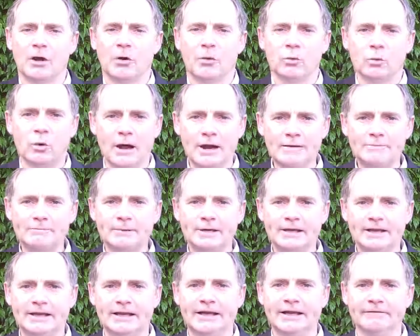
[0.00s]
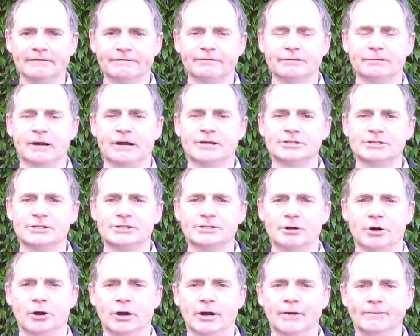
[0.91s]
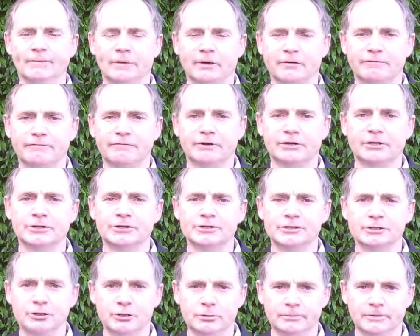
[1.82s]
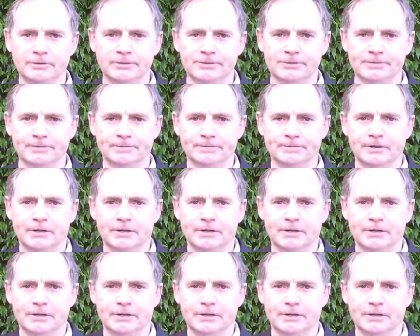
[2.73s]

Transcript: one big information night for consumers,